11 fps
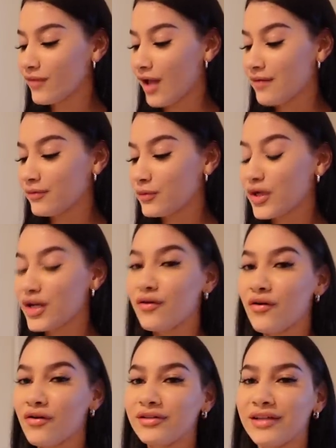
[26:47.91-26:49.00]
I've been waiting
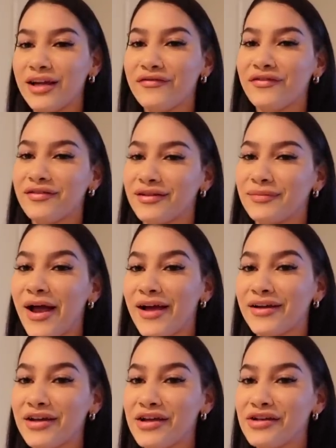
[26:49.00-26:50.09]
all day for this
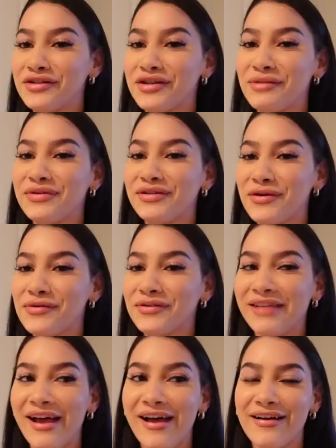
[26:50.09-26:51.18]
package, and I'm so
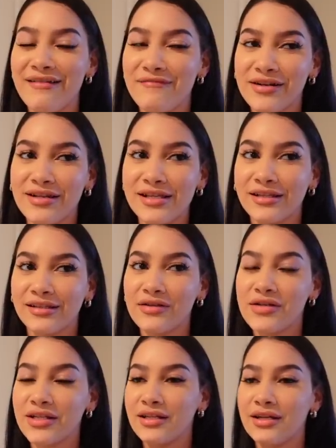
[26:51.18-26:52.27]
sad because it still
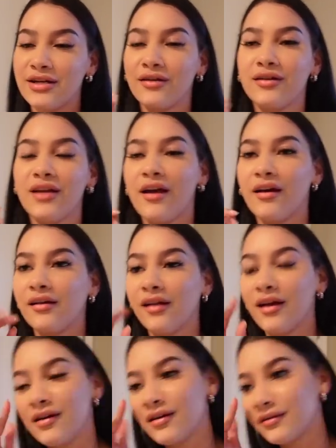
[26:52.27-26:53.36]
isn't here yet.
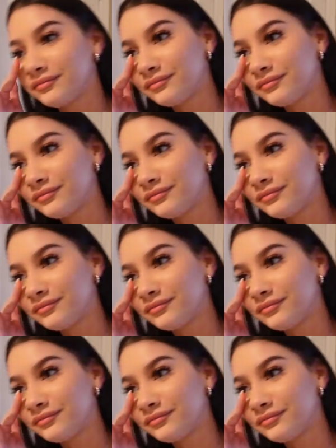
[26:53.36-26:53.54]
Like,